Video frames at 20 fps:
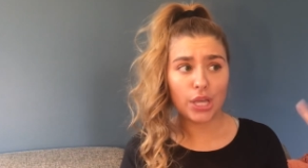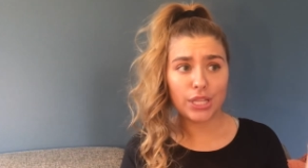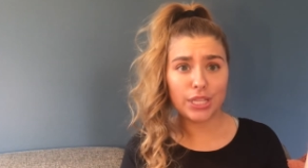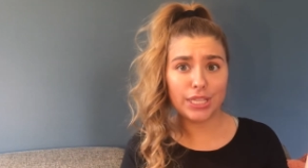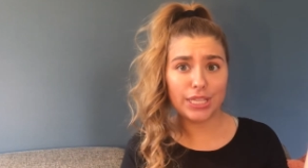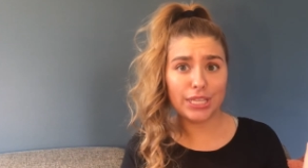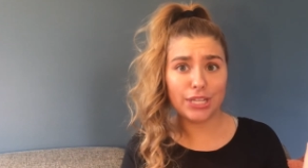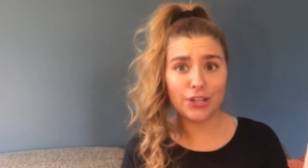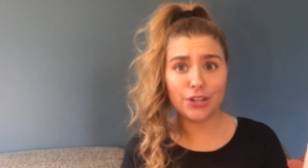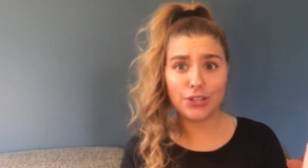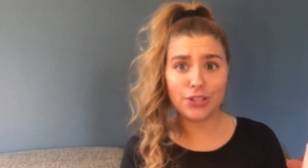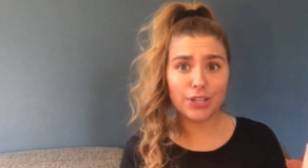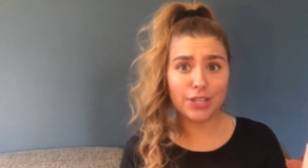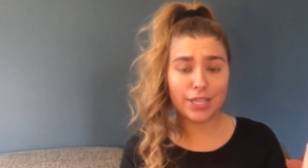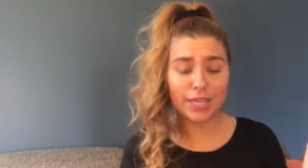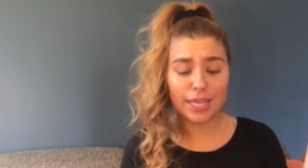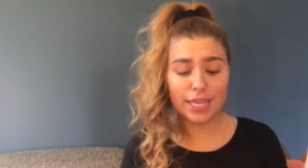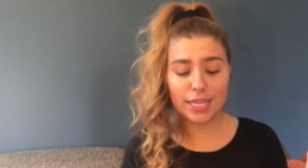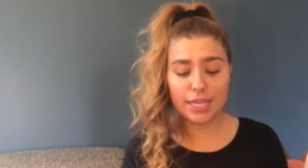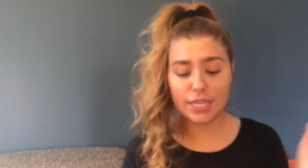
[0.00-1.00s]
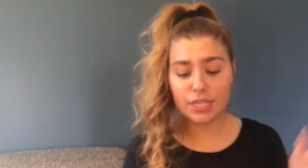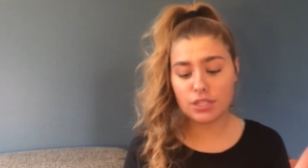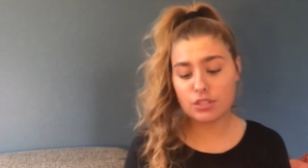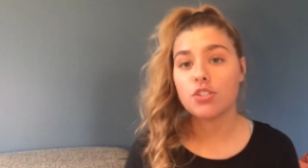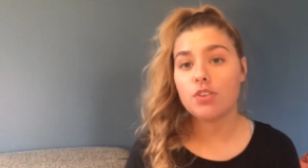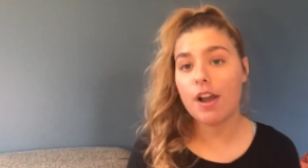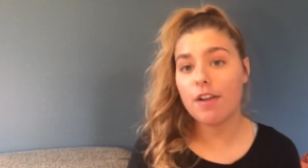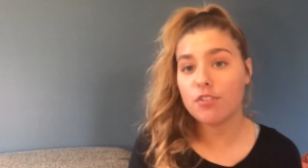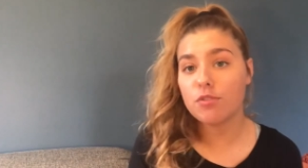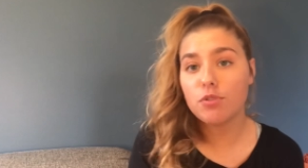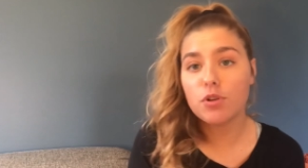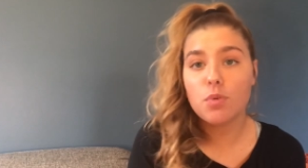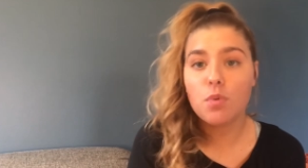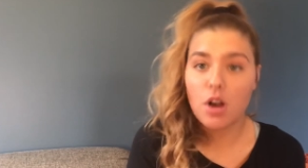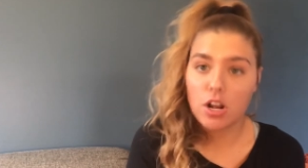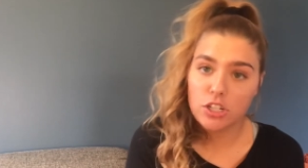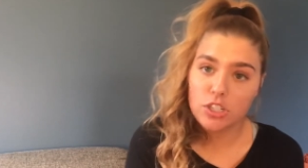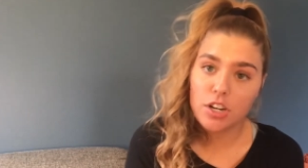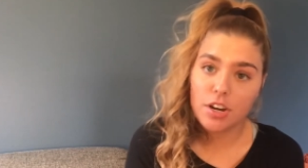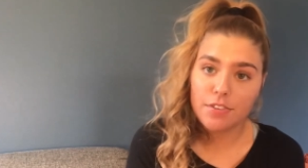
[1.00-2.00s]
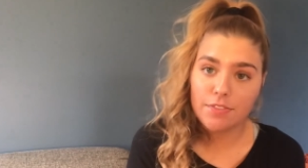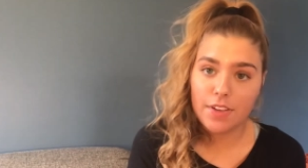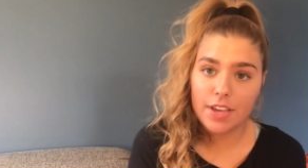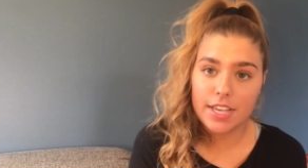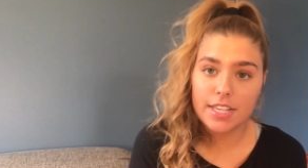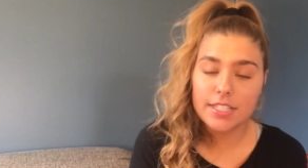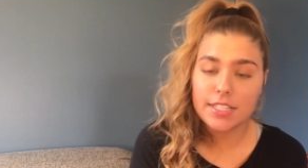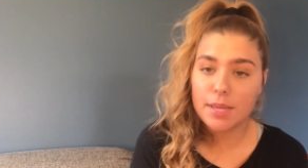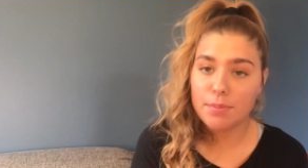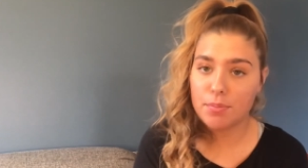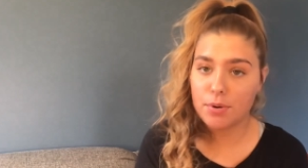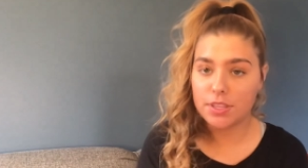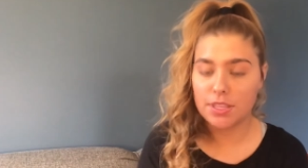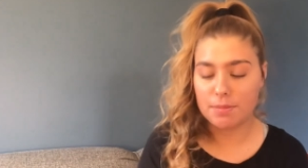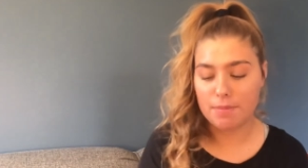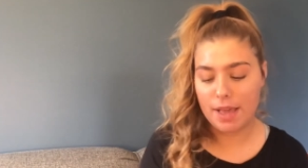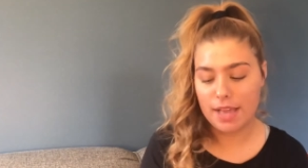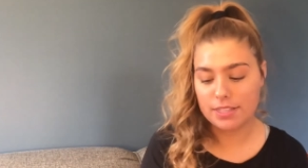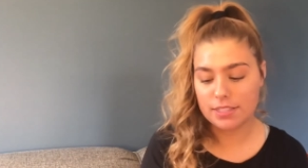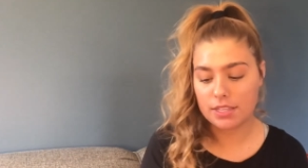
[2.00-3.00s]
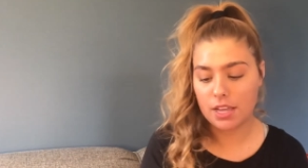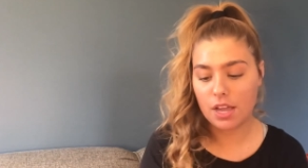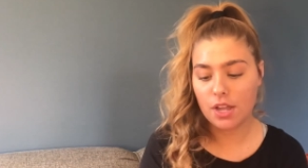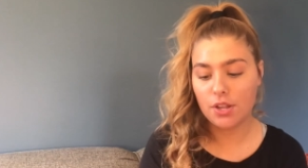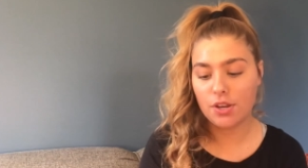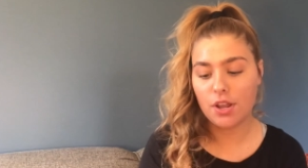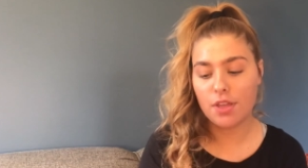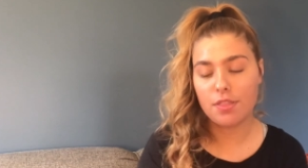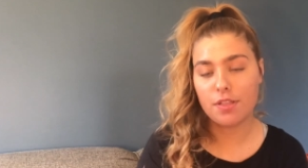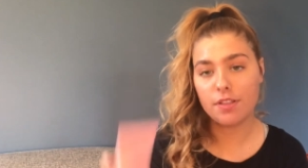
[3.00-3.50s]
cleaner looking. So after we washed our face and put the mask on,